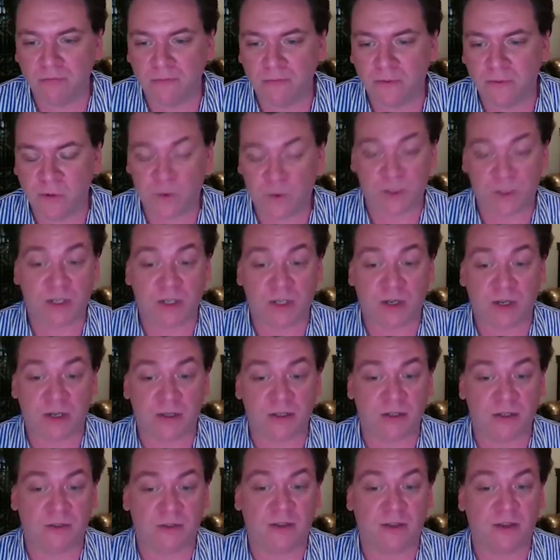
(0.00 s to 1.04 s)
focus on it,
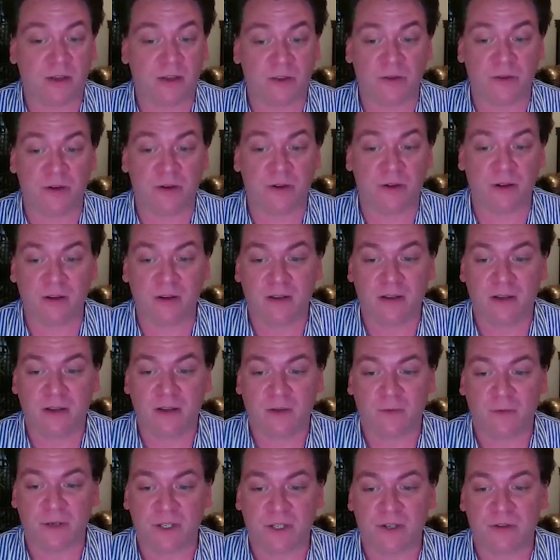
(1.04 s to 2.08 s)
so that other
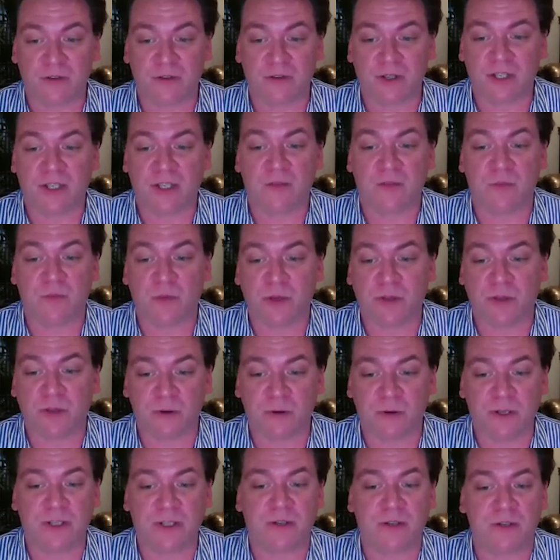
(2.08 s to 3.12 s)
researchers can bring their
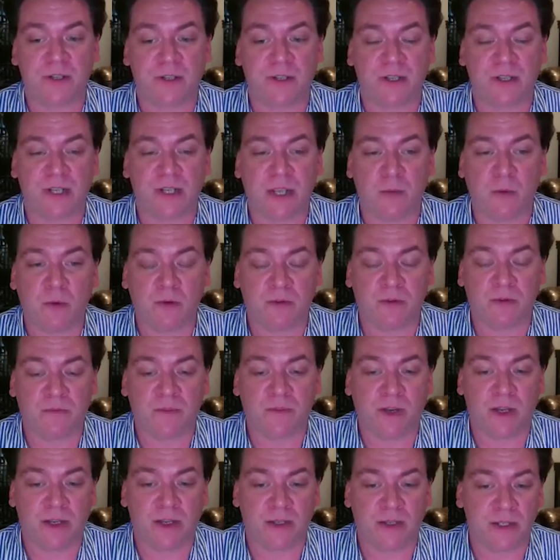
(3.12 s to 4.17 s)
research to the table and
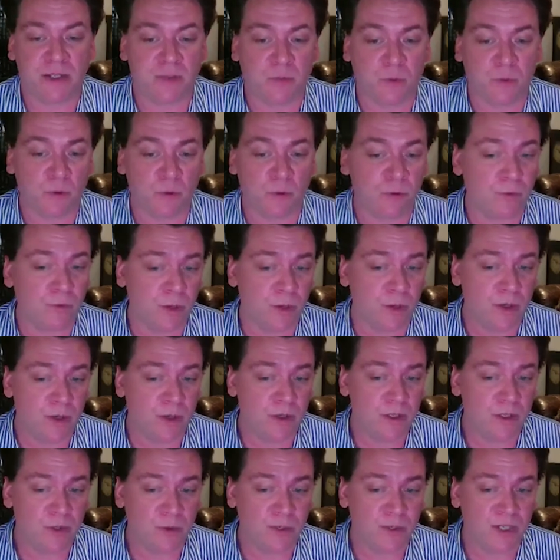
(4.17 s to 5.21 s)
find some more
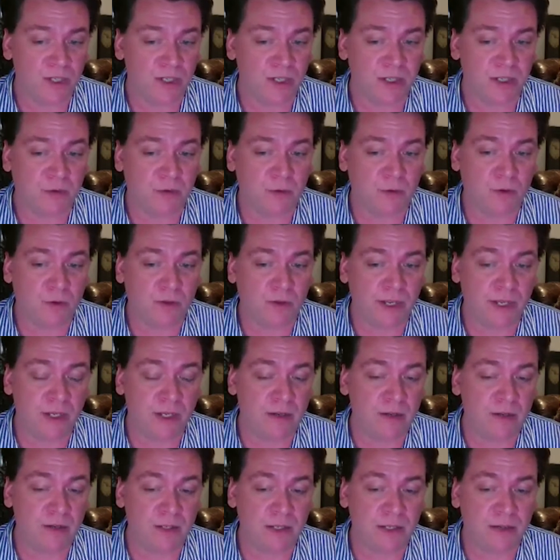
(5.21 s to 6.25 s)
sources that correlate,
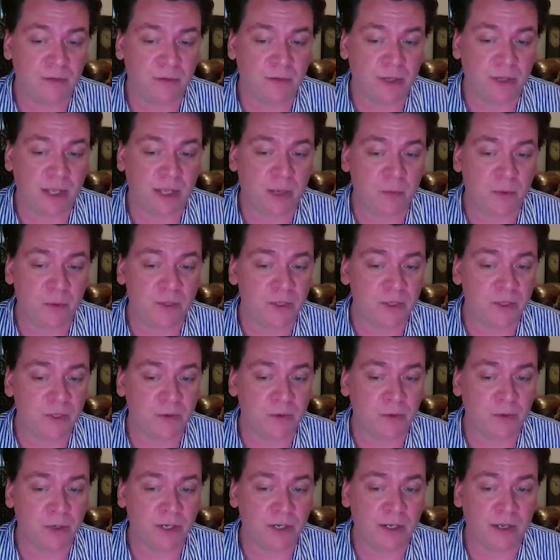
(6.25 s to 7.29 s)
and see if we can't put the
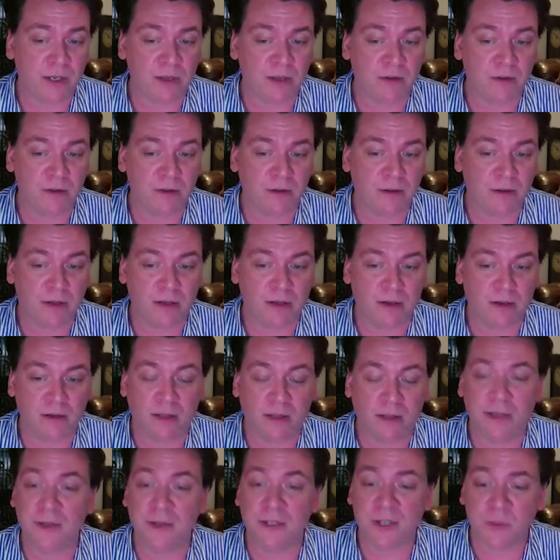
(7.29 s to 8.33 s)
story together and
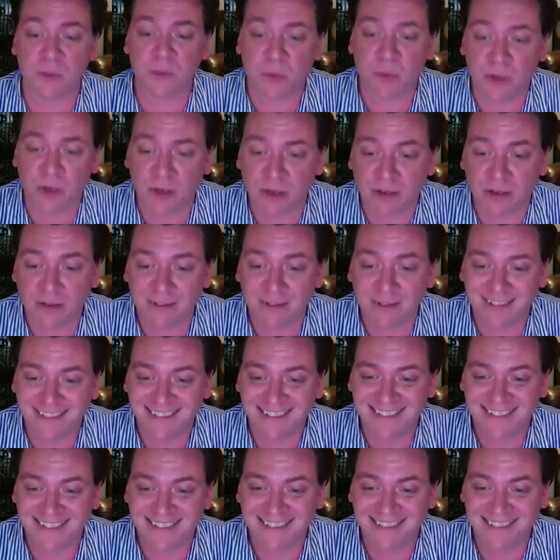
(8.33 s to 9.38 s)
let you sleep at
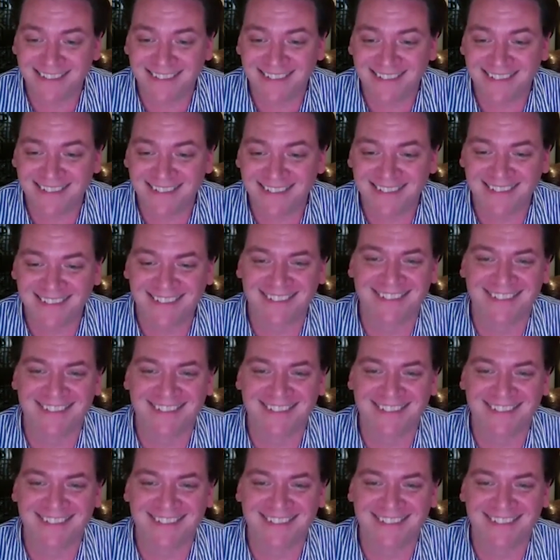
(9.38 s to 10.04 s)
night.